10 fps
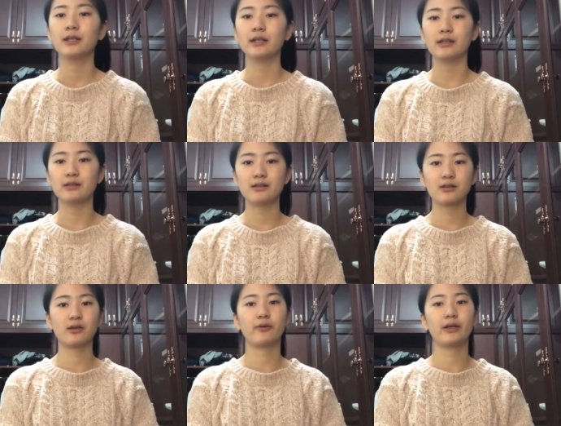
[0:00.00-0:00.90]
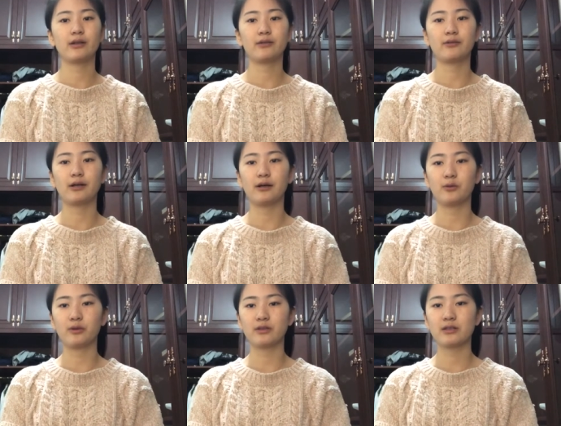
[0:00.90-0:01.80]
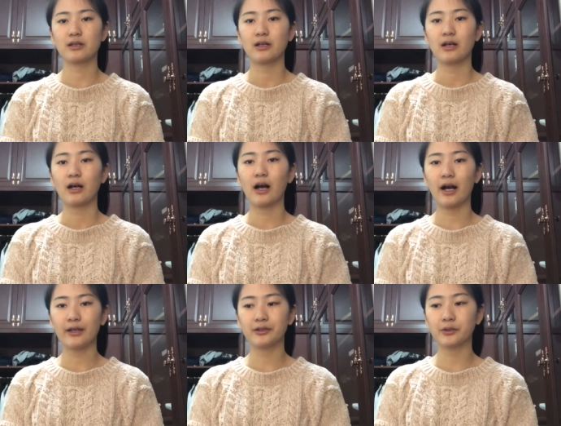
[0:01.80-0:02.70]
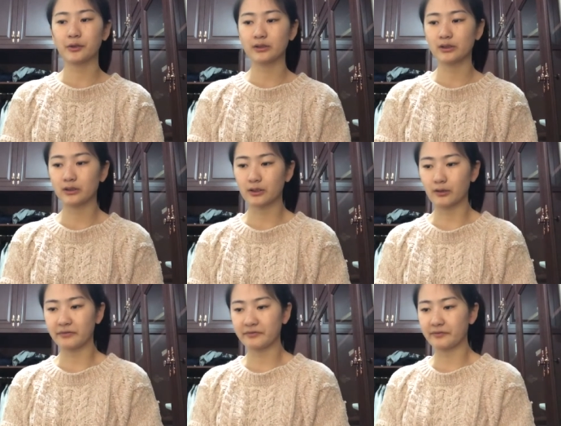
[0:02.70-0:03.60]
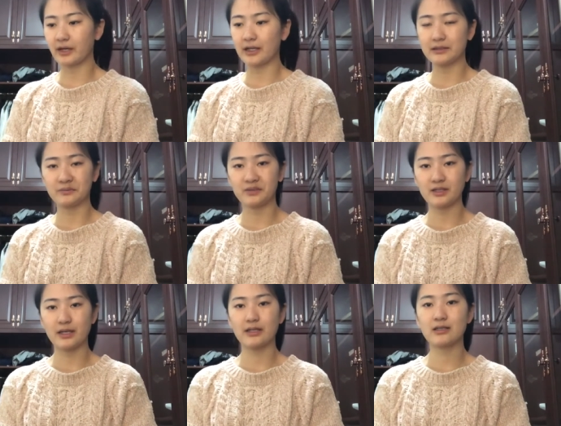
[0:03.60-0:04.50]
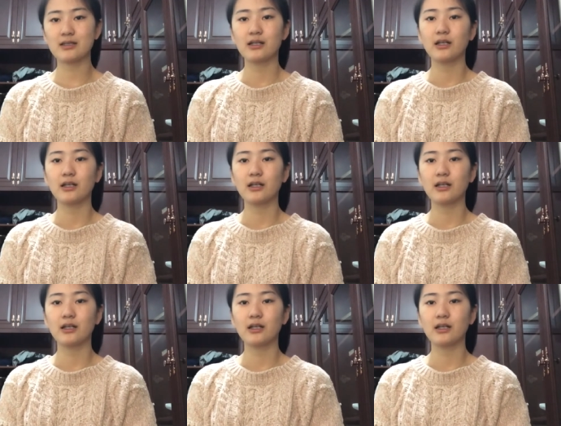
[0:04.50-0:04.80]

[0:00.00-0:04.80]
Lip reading: Is going with higher order of item sets.